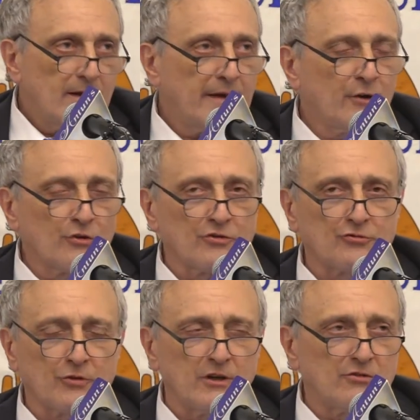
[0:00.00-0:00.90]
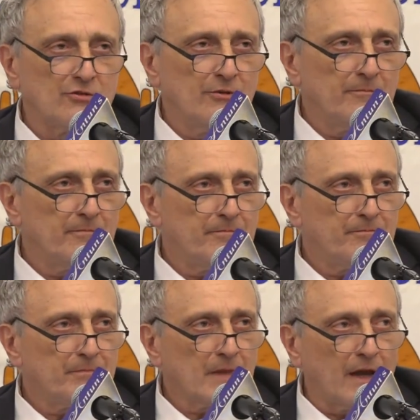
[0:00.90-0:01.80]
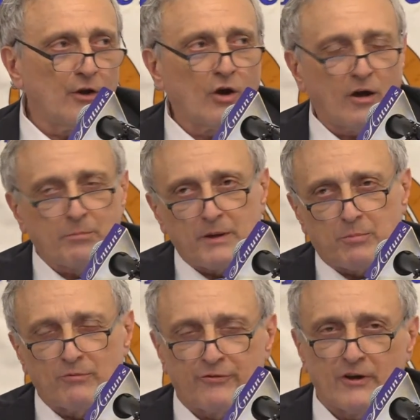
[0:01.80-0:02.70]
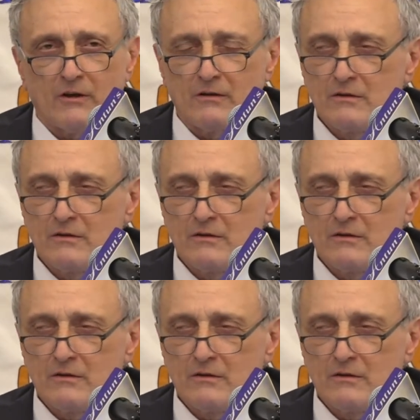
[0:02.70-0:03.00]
I know the streets. I know how people feel.